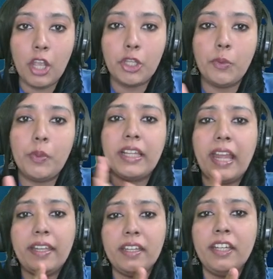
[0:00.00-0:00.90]
you will
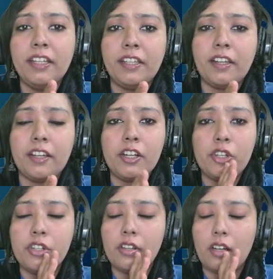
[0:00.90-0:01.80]
get in internet
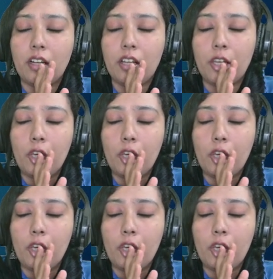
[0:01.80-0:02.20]
a